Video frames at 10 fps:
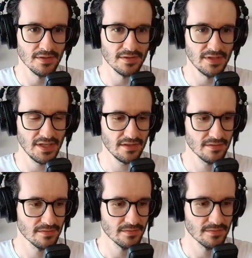Then,
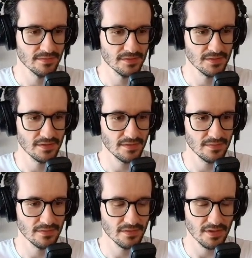
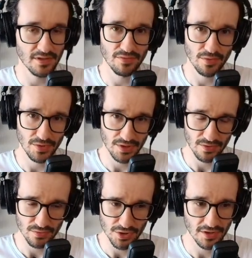if you already
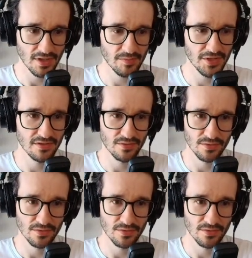know Shikigami, then you